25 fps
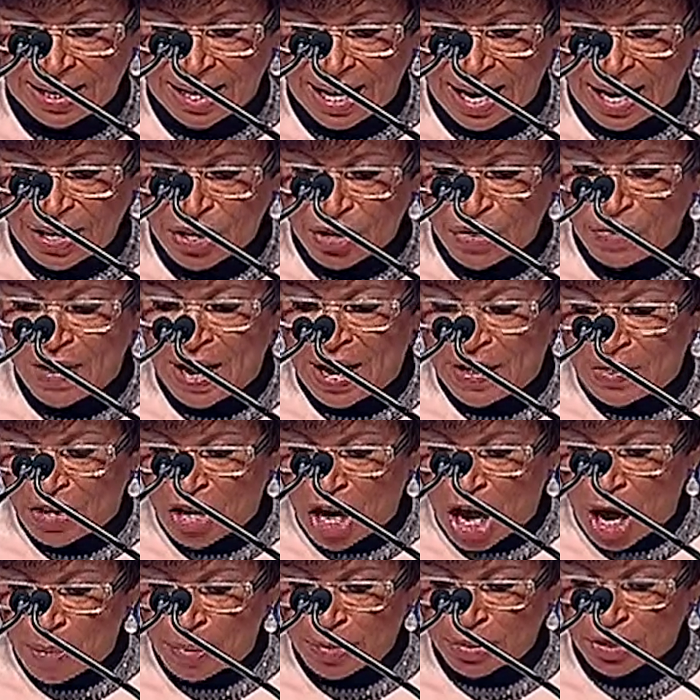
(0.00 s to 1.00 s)
And you've had the
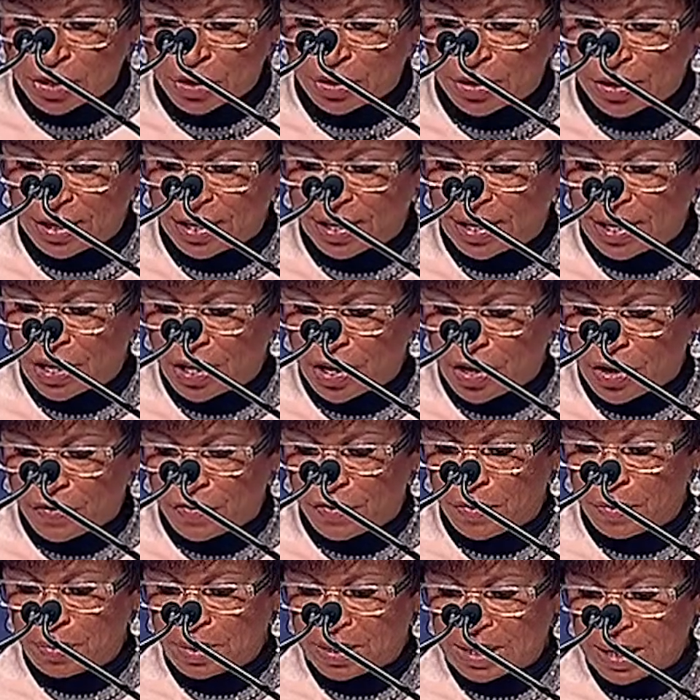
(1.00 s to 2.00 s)
opportunity to hear
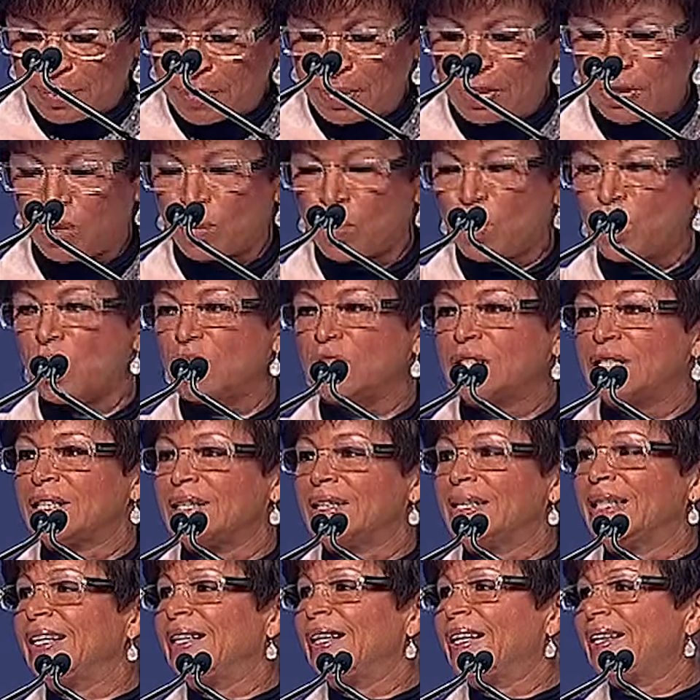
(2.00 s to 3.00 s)
from some of the world's
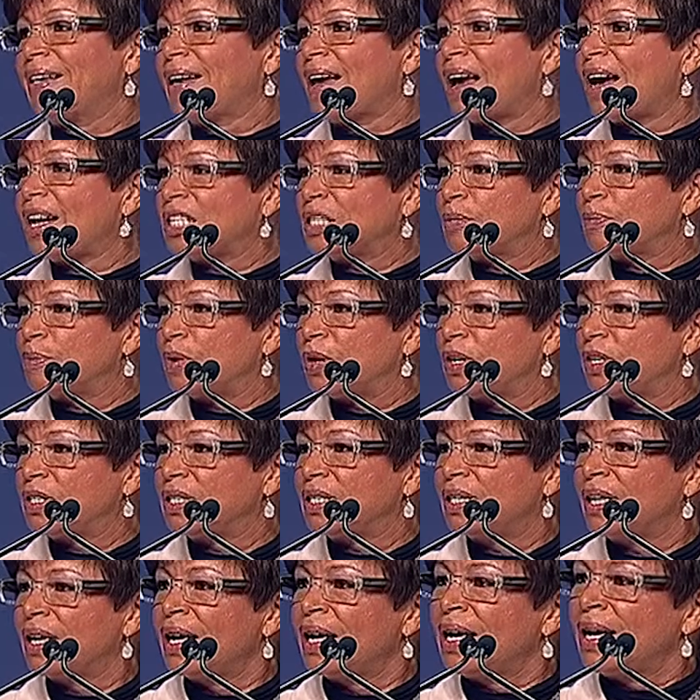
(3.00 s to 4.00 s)
leading
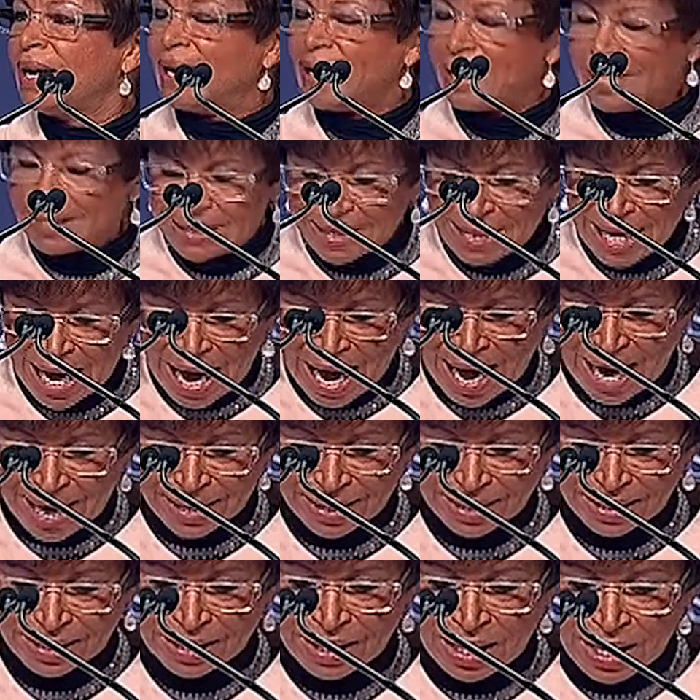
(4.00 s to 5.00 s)
experts in
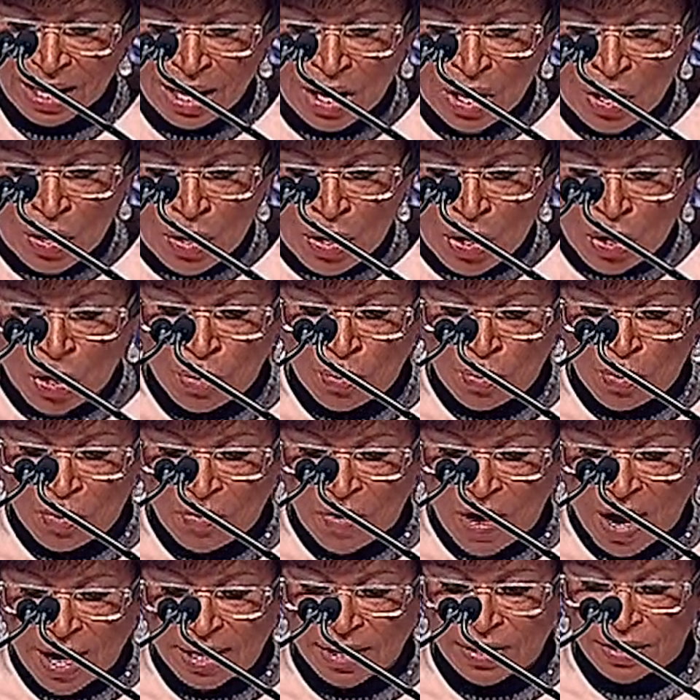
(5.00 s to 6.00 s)
tax who
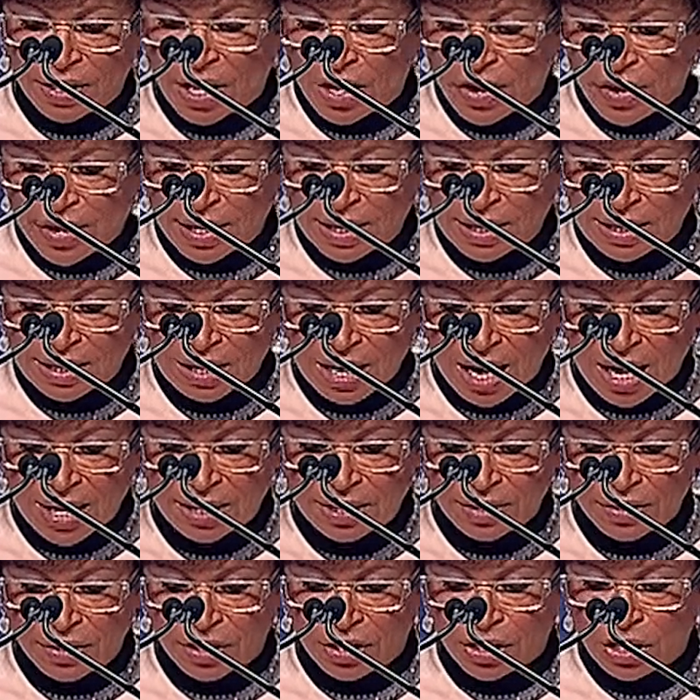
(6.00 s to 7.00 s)
provided their insight
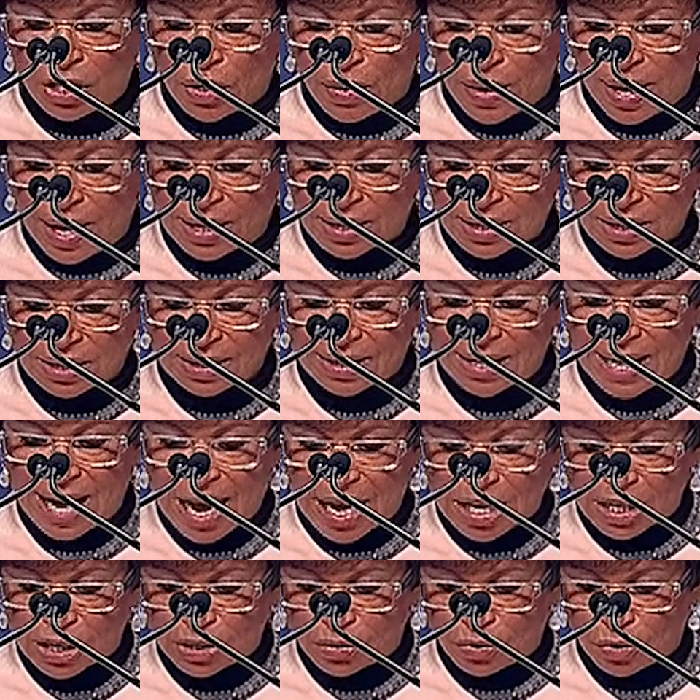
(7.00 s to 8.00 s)
in the U.S.
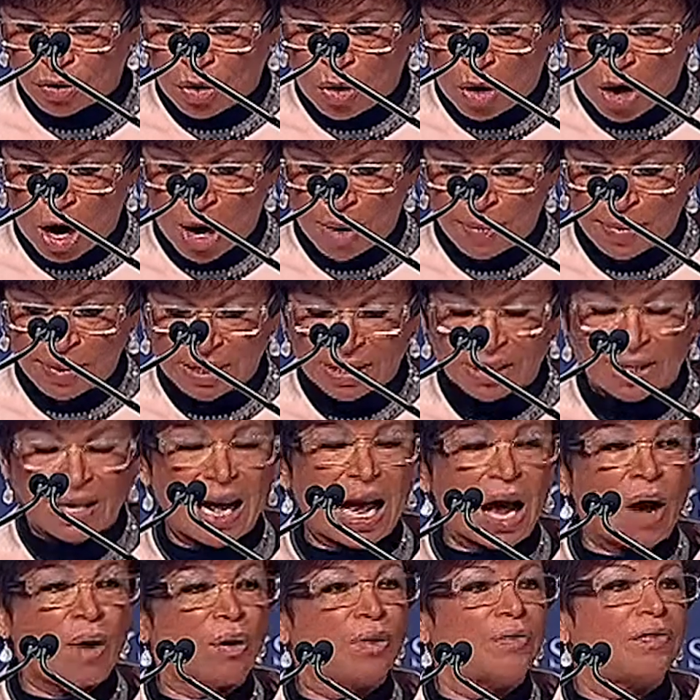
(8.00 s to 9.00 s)
tax requirements and
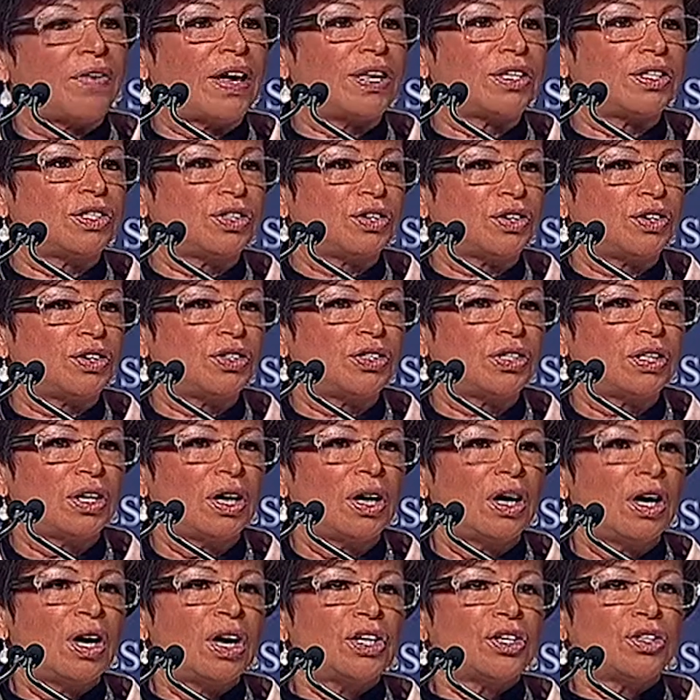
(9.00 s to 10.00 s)
how investors
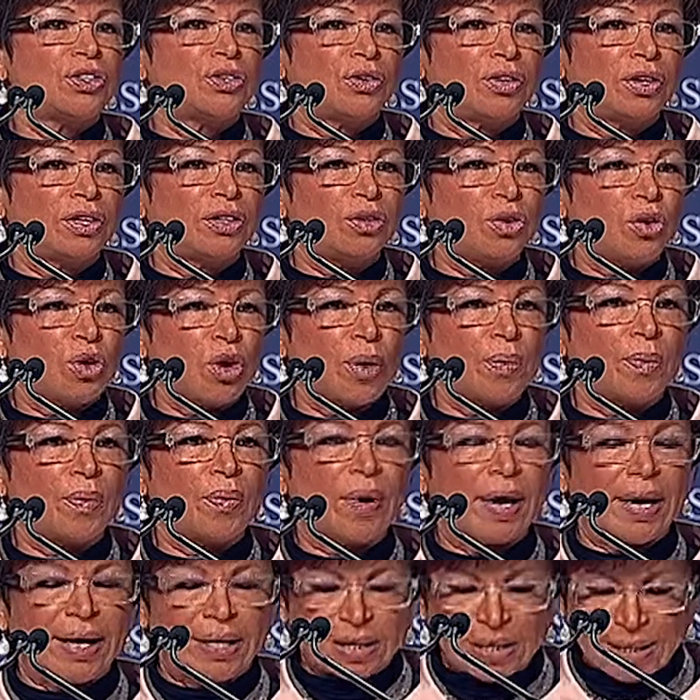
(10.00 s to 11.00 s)
should
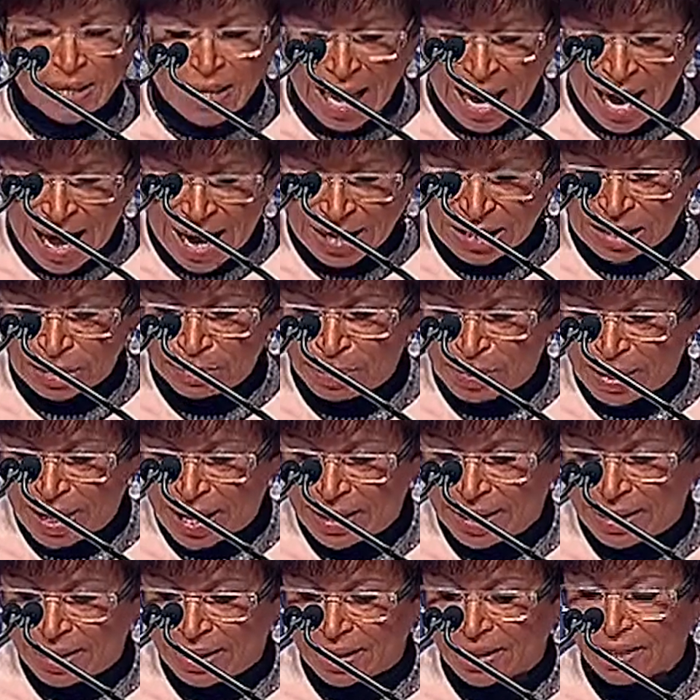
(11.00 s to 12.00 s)
incorporate tax
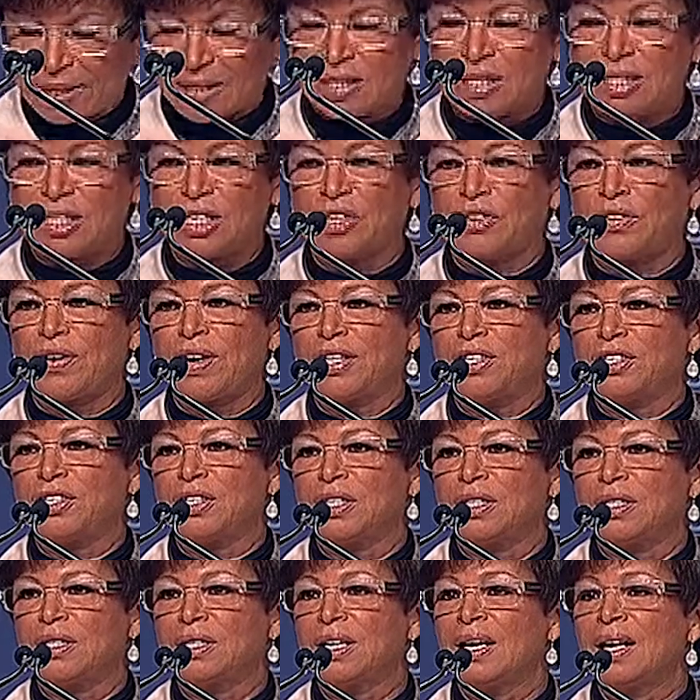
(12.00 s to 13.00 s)
planning and
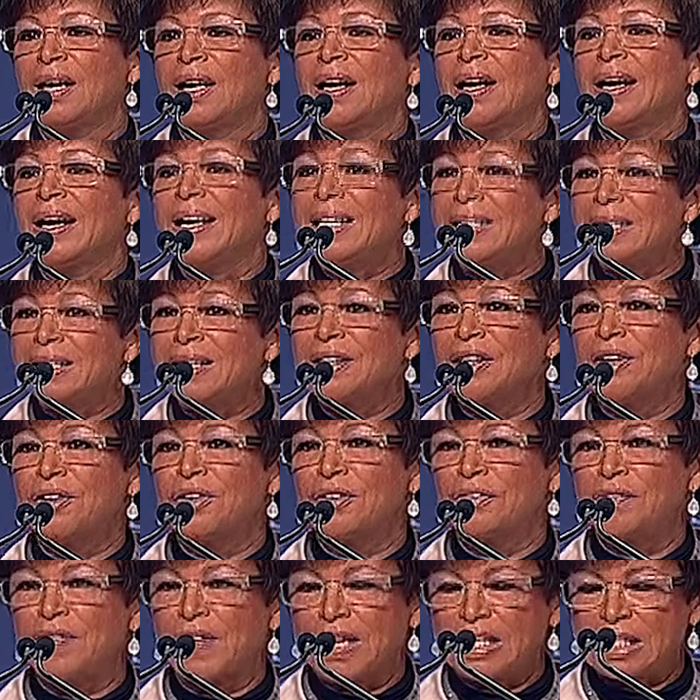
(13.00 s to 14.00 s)
considerations into their
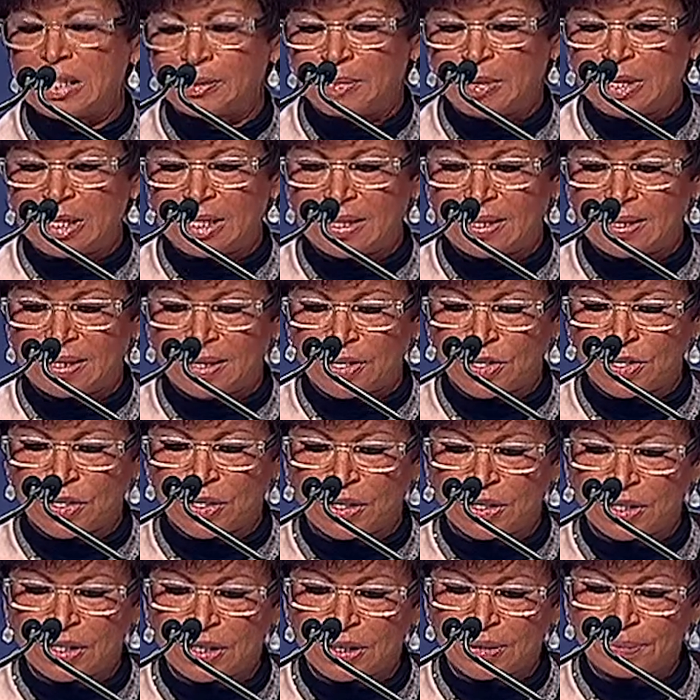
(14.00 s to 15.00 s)
investment
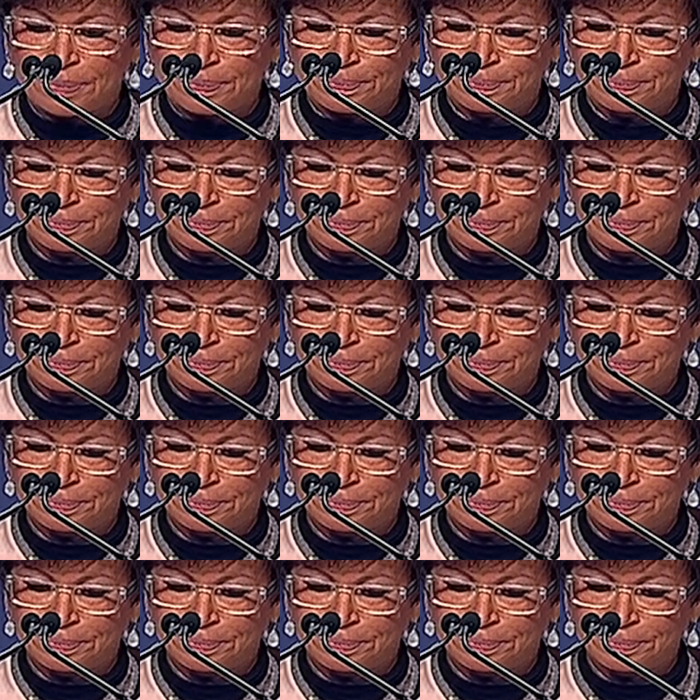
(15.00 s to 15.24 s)
decisions.